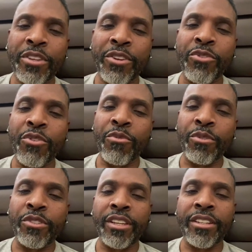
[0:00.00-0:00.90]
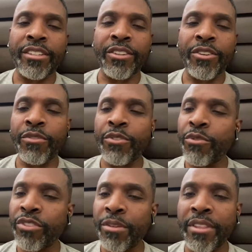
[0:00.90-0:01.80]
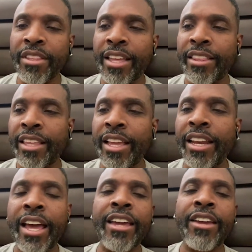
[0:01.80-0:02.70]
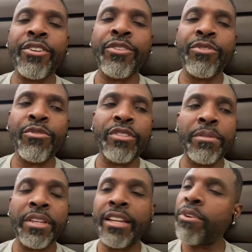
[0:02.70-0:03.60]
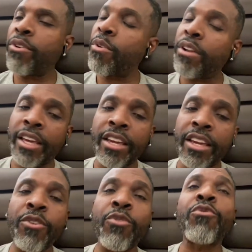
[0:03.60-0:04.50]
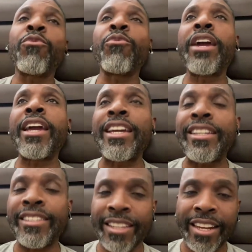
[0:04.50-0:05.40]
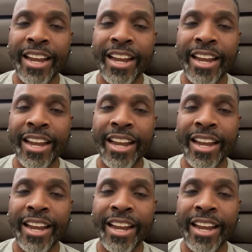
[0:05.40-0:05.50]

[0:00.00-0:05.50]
when you do a routine. You know, you do something that they like or you do something to get them going, they go crazy.